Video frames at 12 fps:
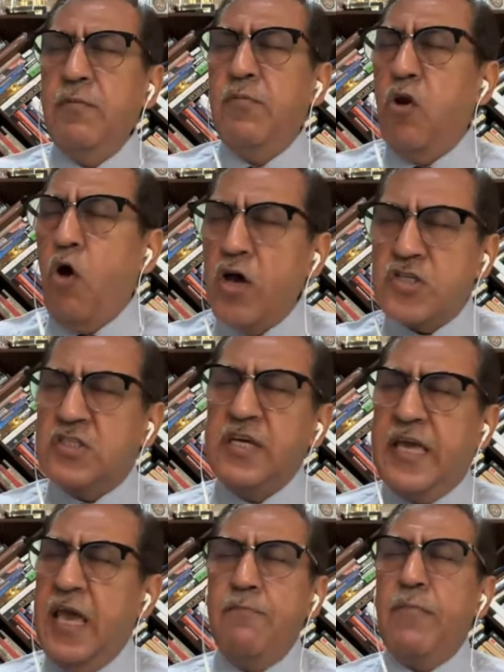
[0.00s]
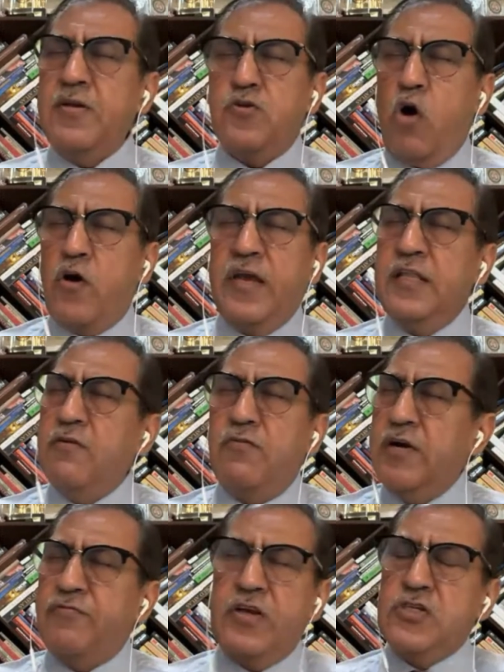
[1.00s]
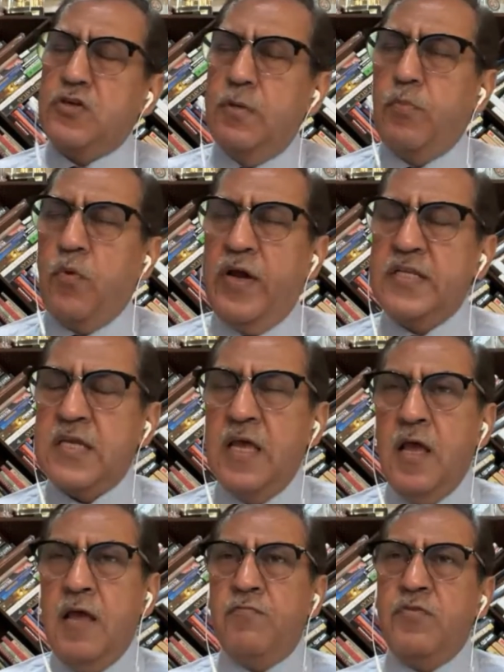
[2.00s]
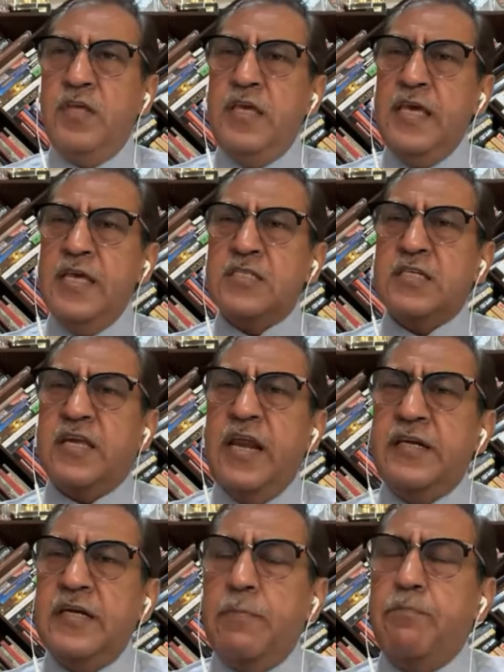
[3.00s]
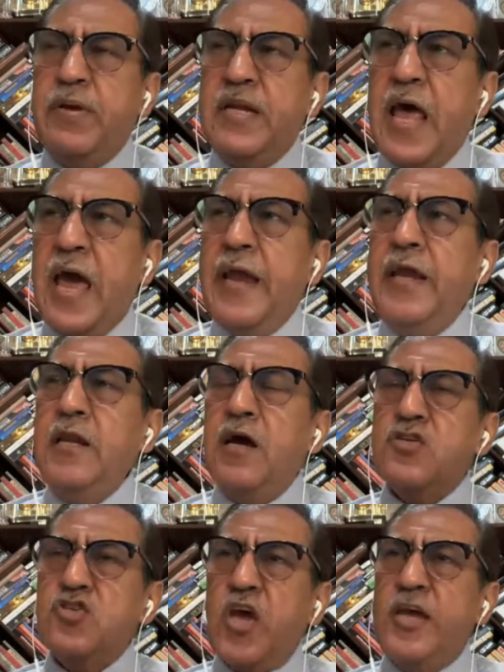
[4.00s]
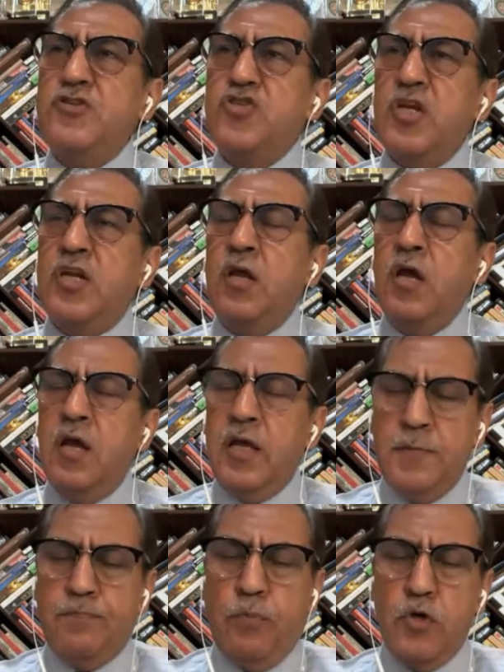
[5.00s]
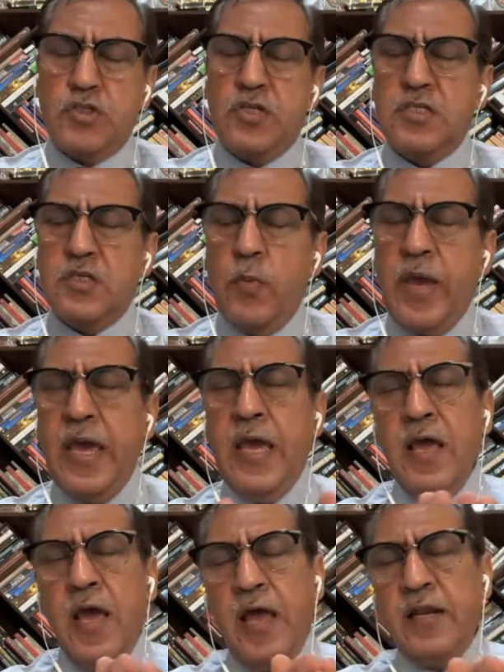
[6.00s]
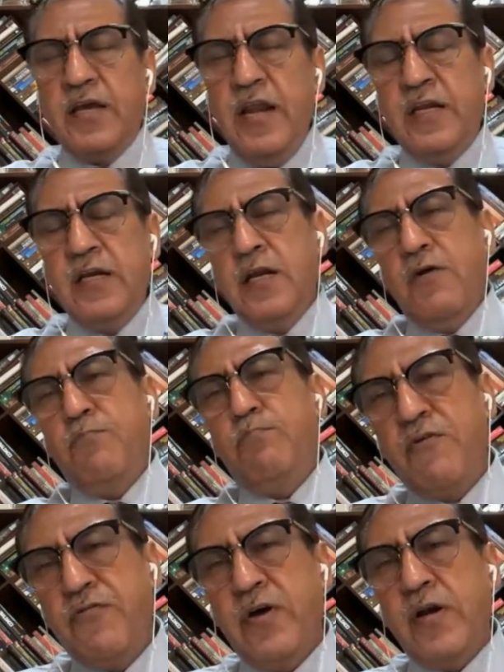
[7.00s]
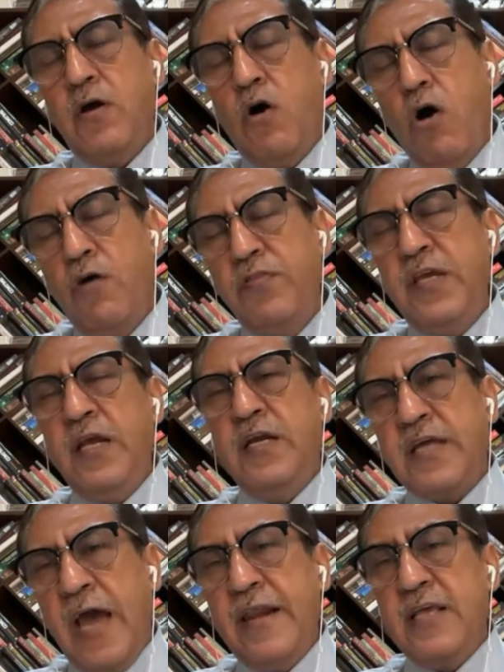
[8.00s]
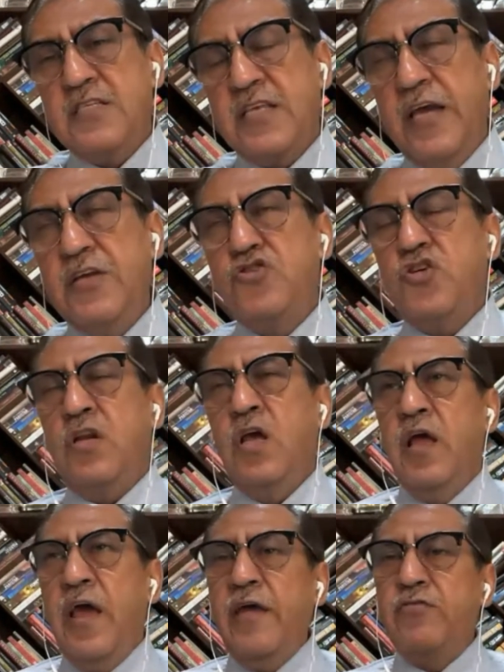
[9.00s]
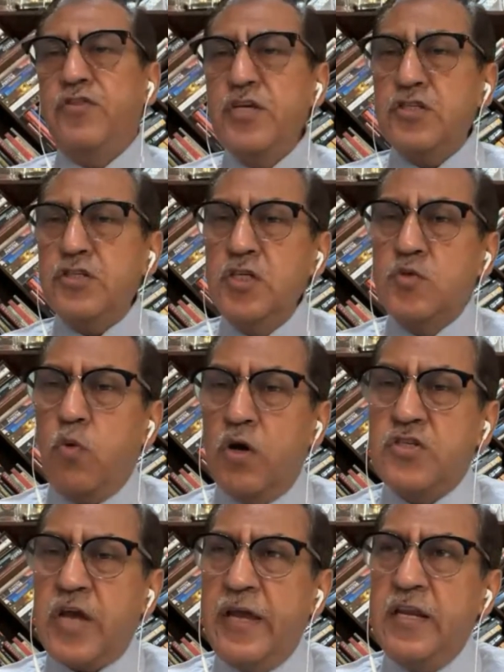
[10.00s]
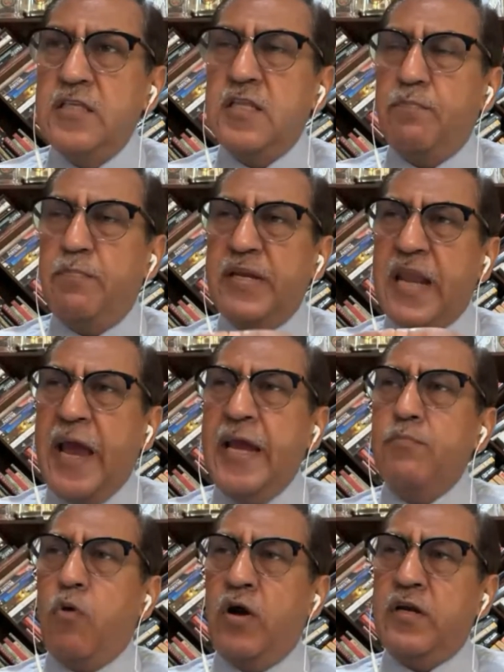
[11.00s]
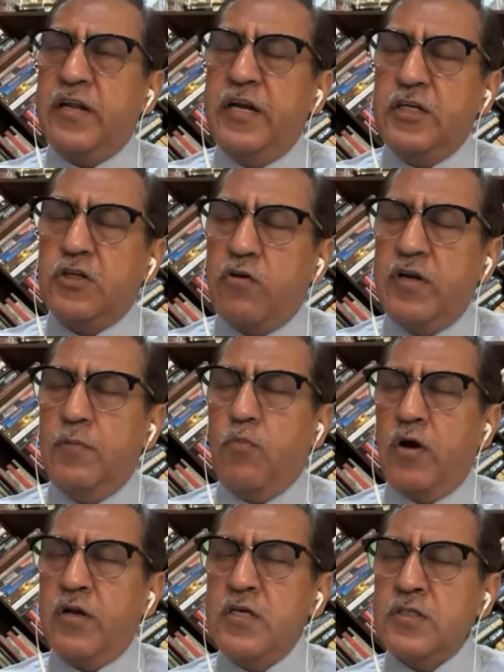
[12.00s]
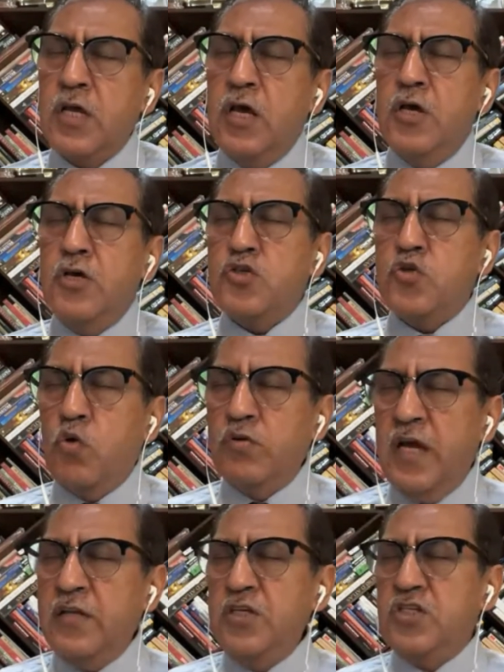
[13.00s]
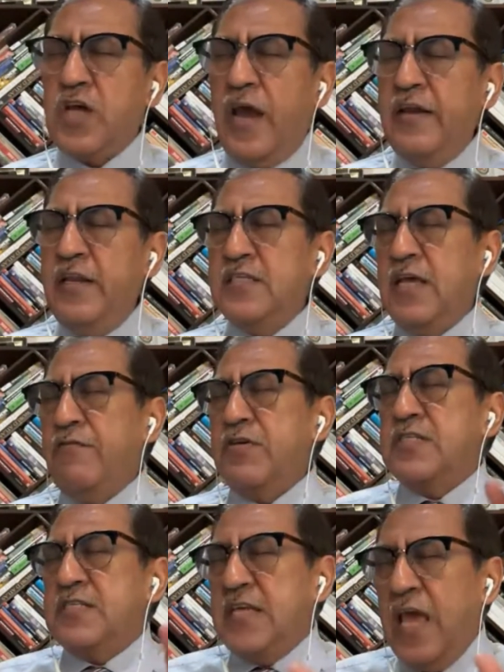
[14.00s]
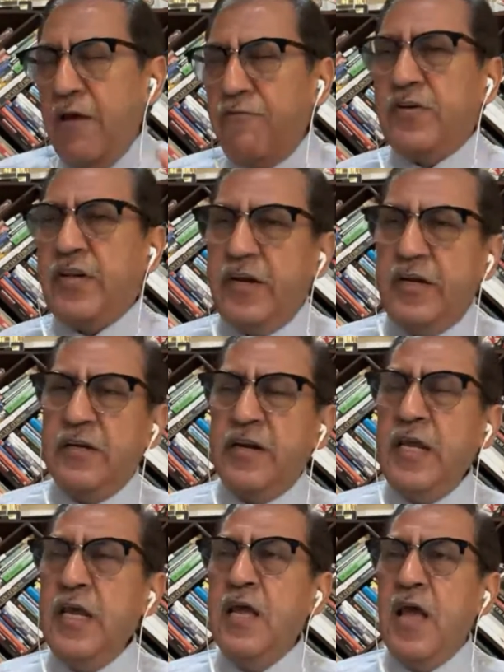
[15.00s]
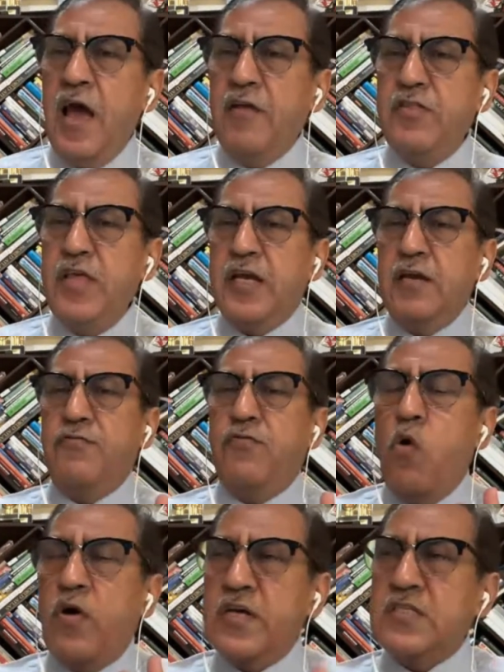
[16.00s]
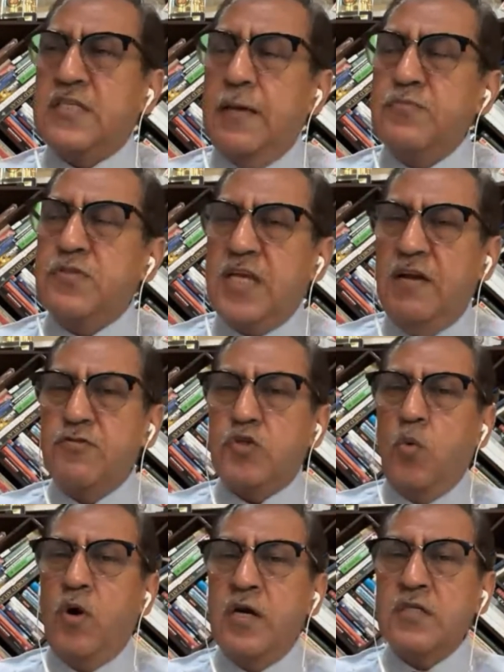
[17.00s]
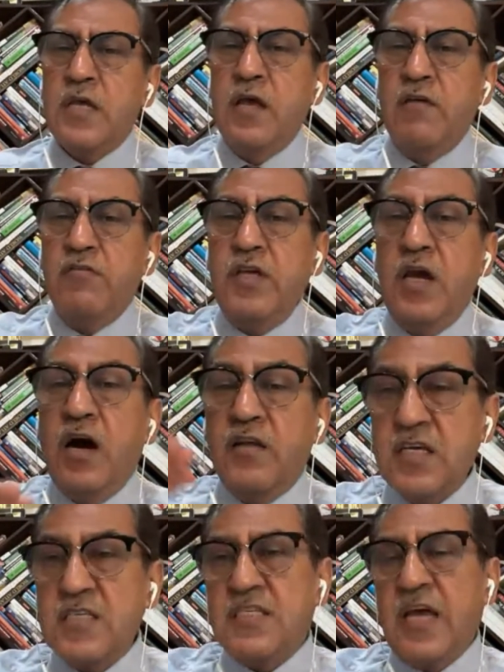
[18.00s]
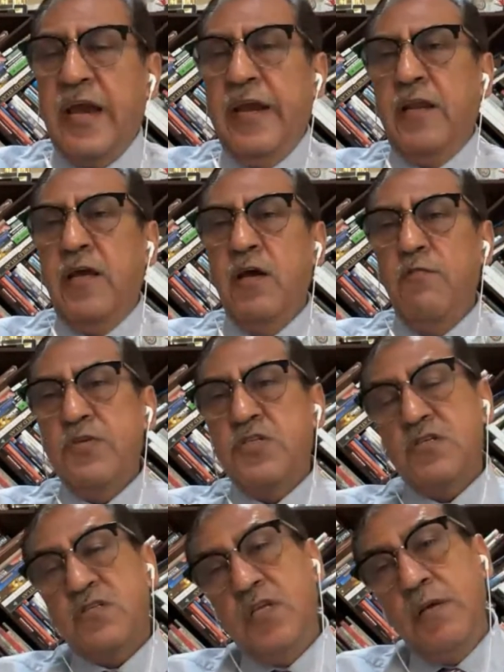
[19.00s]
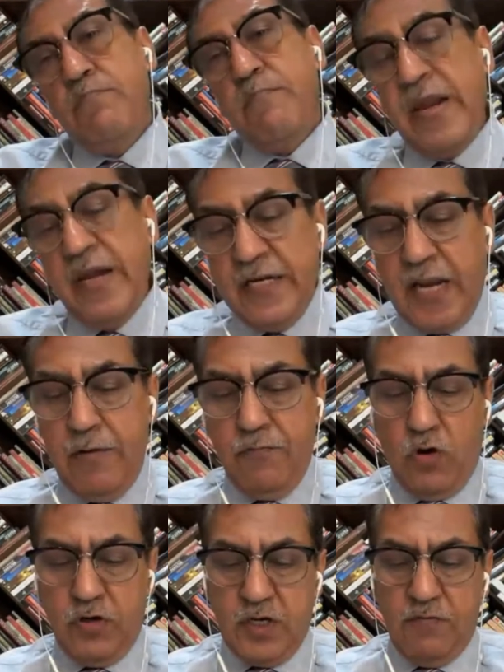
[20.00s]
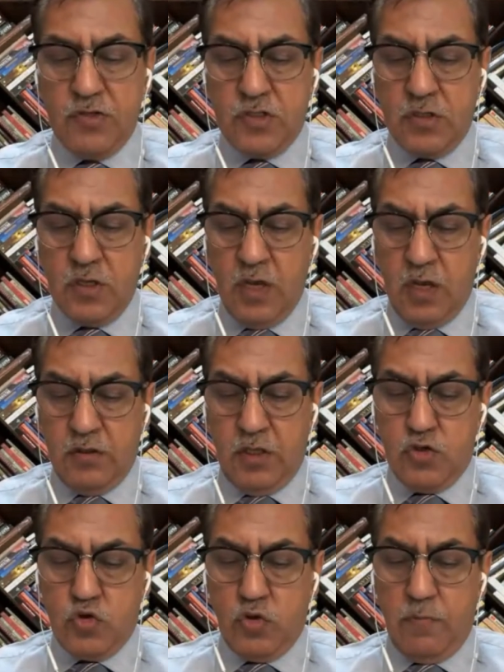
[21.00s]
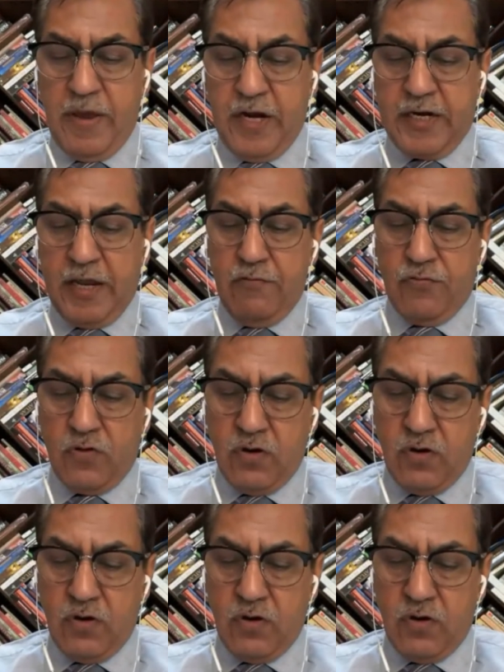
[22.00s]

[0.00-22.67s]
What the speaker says: we've lost the game by talking the word friction points. He has created a benign excitation. He pushed us away and created a buffer on the entire excitation. And this is what China is, the benign territorial borders, so that the Chinese have a safe territory and they can focus themselves towards the other side, which is the maritime frontier, which is the issue, the maritime